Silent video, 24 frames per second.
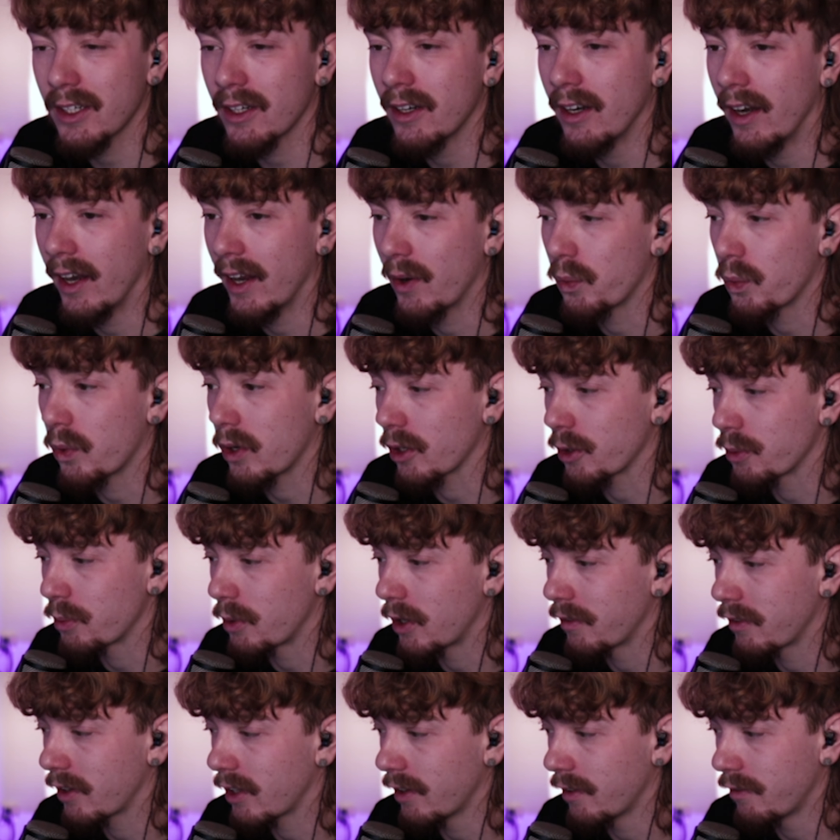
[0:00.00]
and works
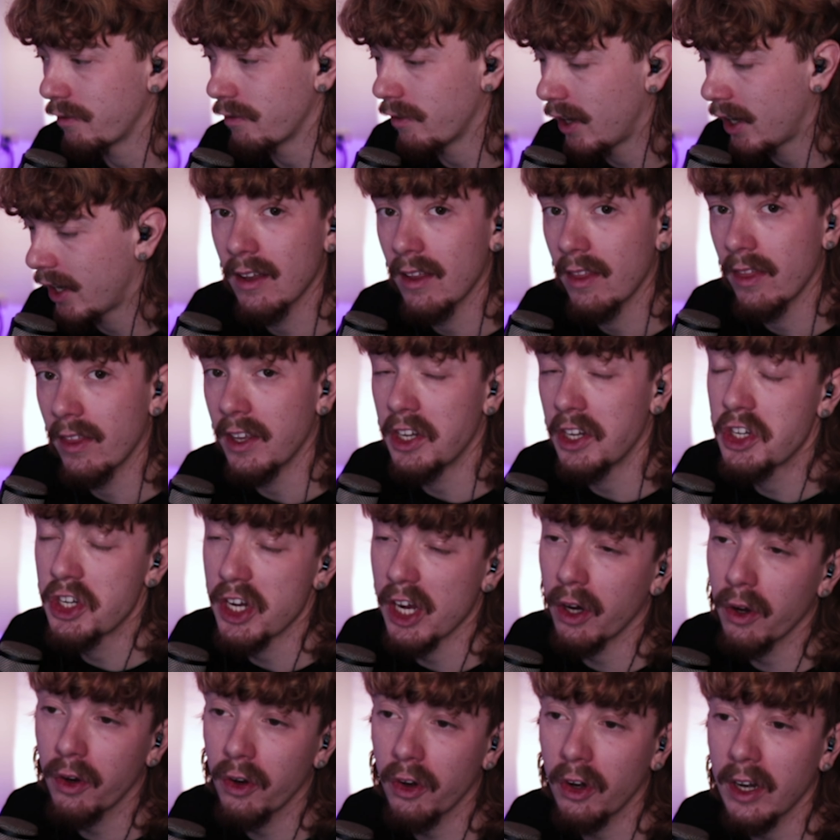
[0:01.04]
perfectly fine. The
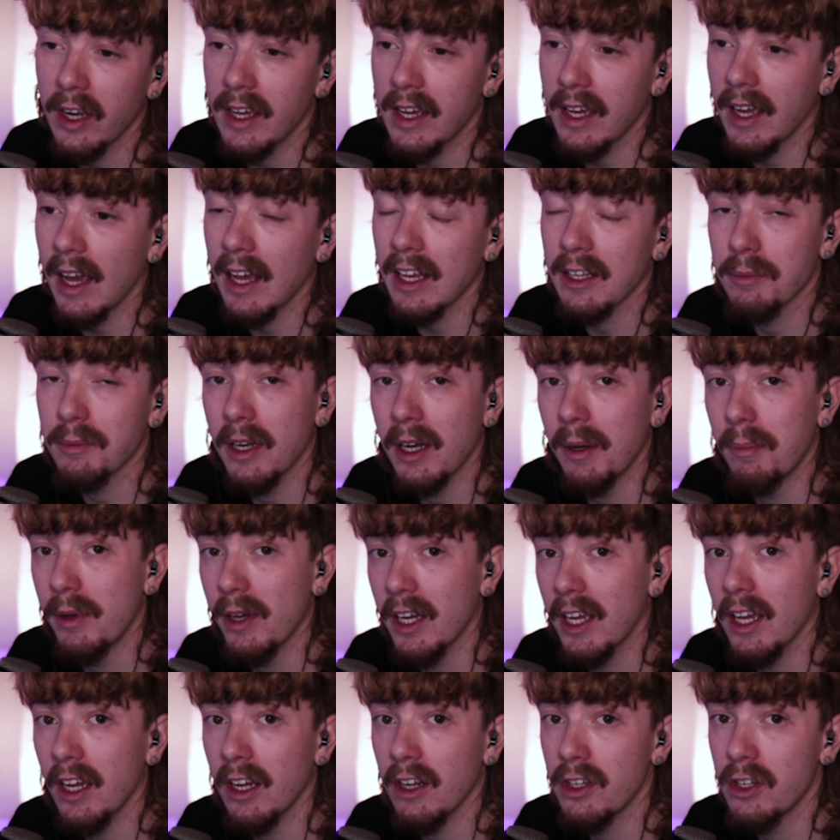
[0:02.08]
shell creaking has been a
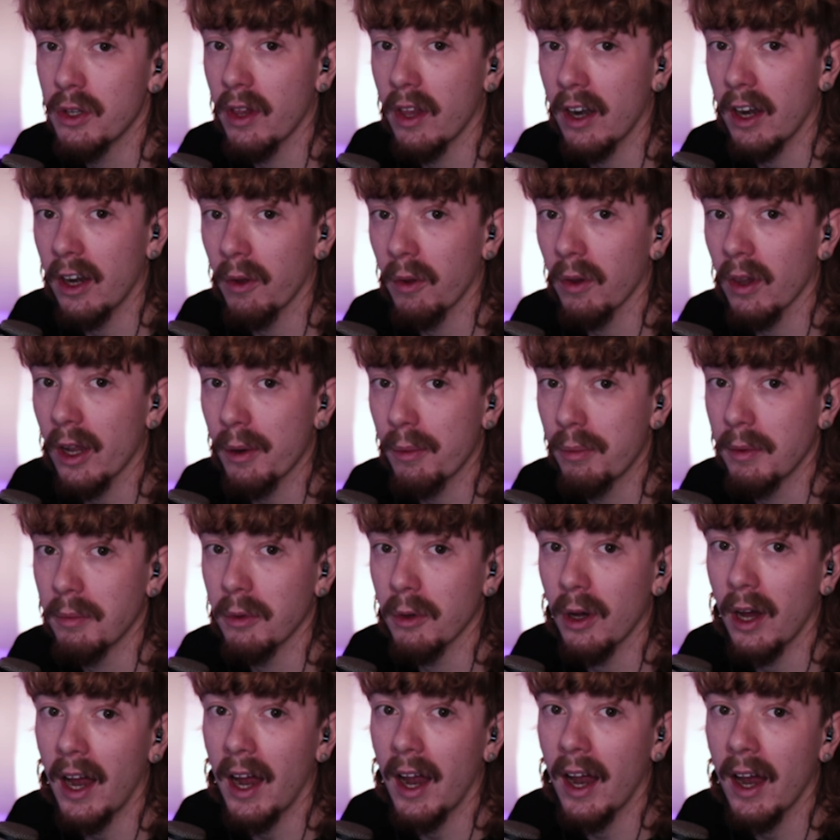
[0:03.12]
big issue that I know a lot of people
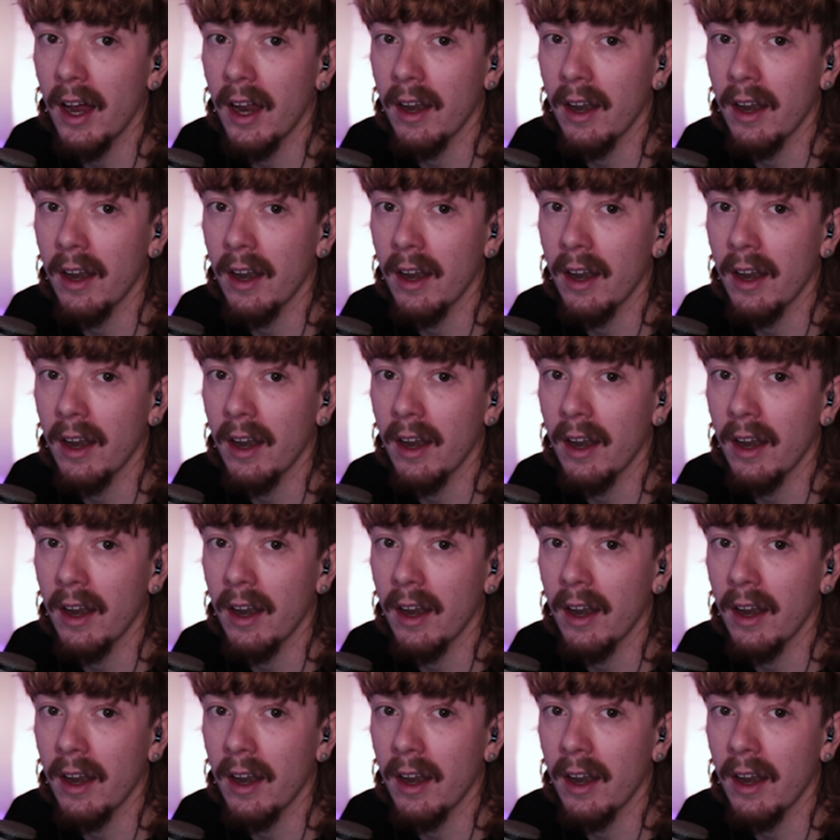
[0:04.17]
had